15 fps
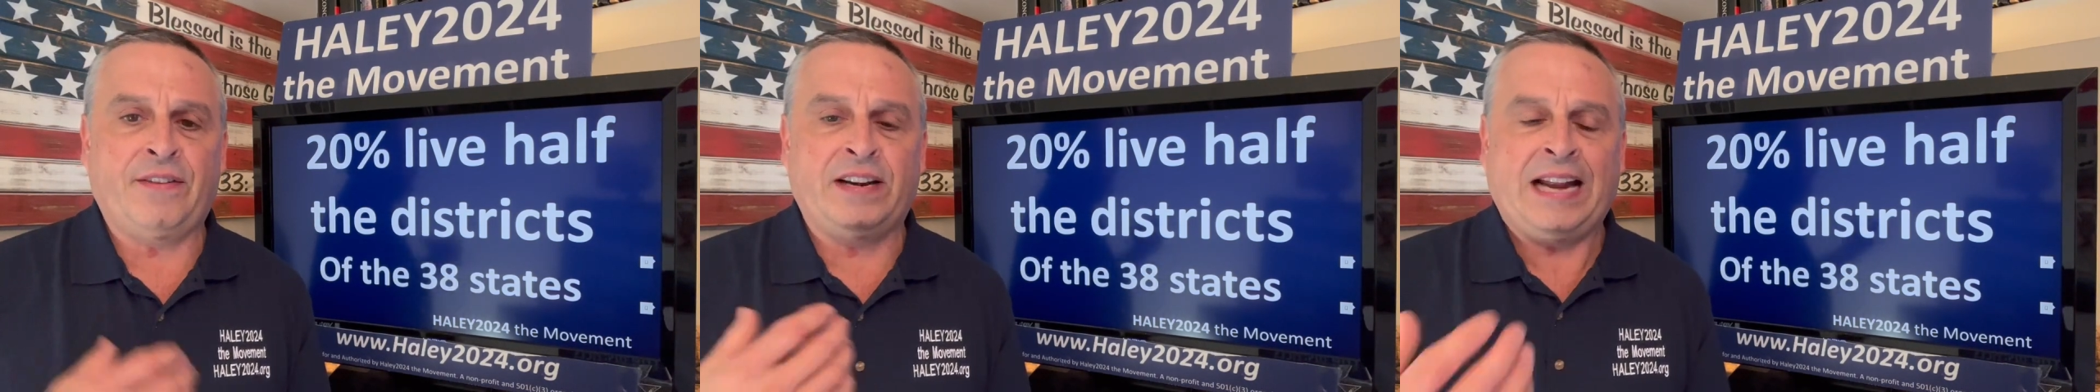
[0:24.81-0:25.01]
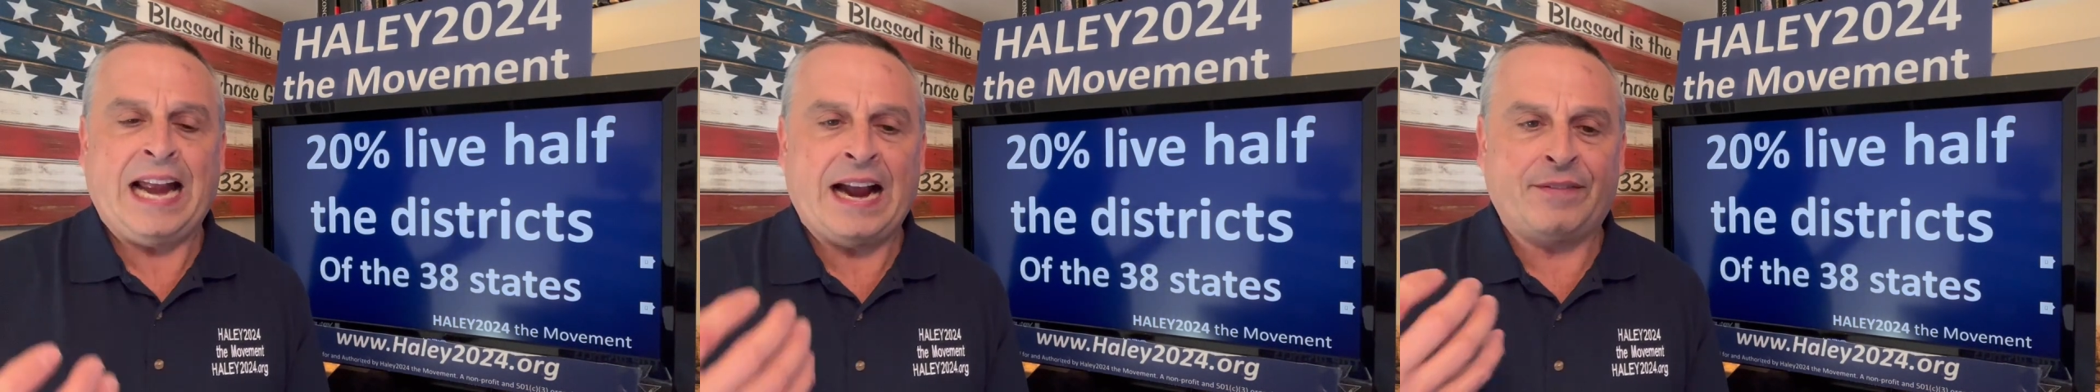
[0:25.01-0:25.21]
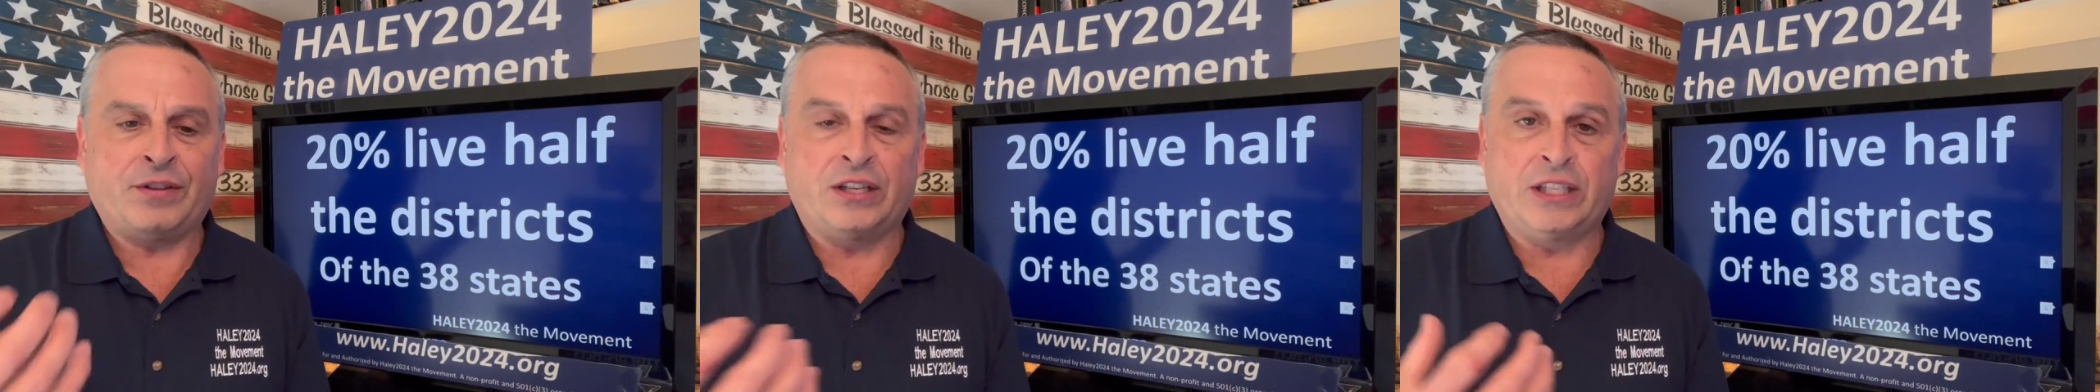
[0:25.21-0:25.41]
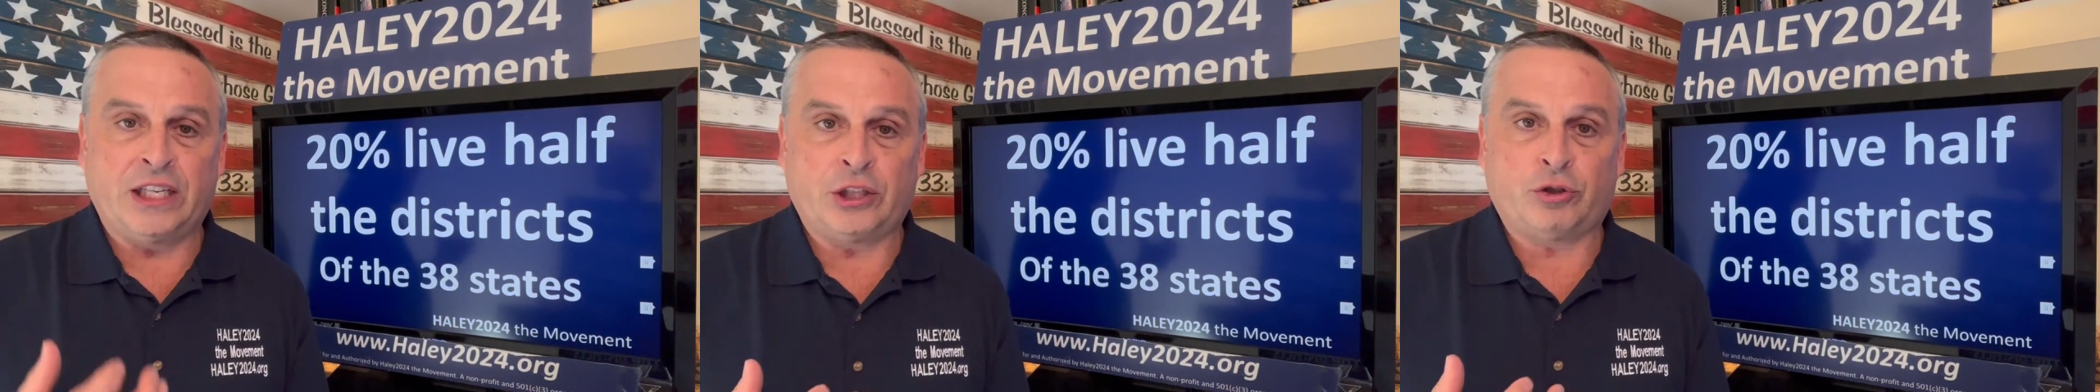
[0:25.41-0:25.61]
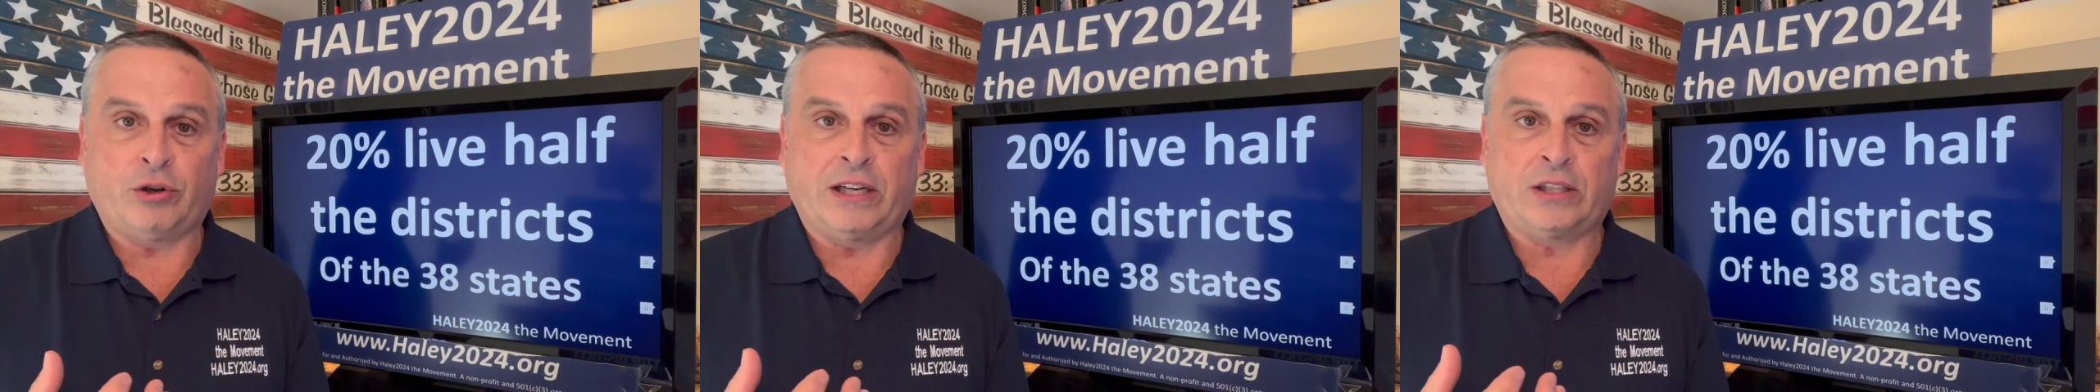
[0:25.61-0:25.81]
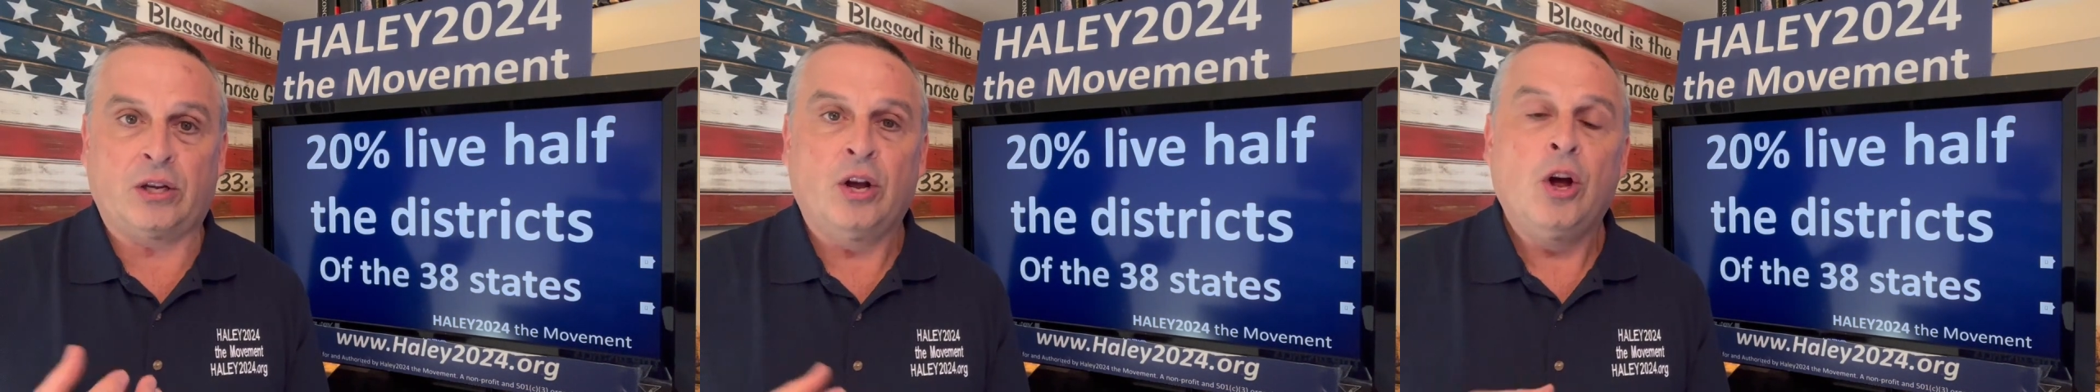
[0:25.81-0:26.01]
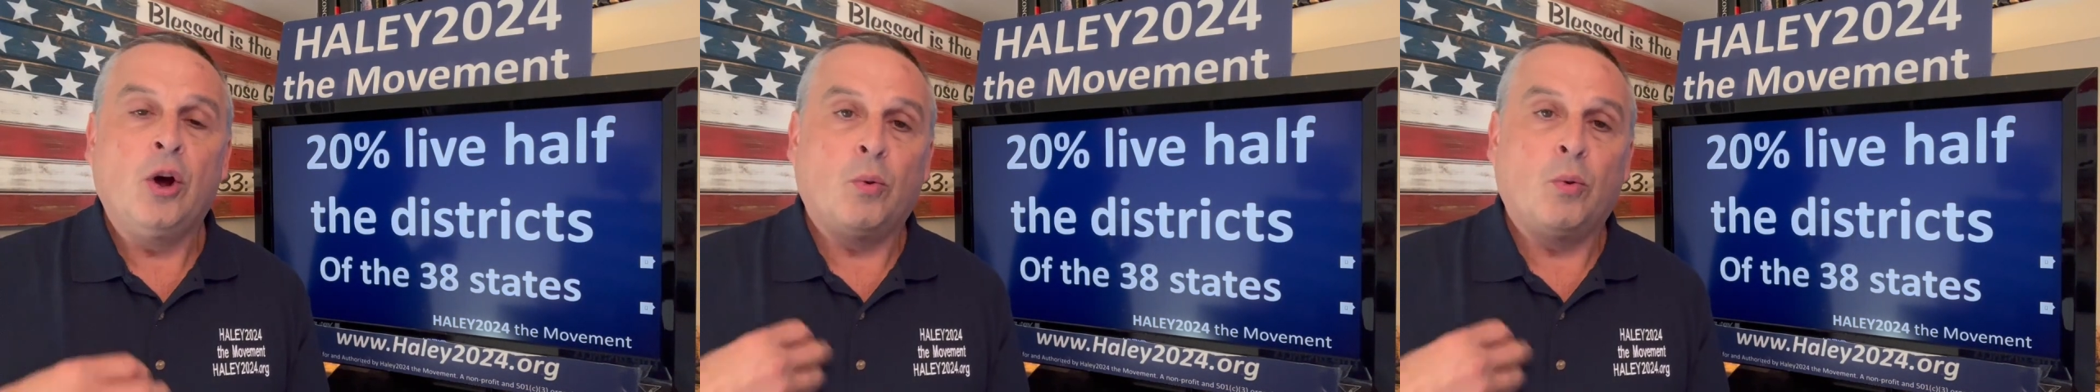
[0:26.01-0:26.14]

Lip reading: in half the districts,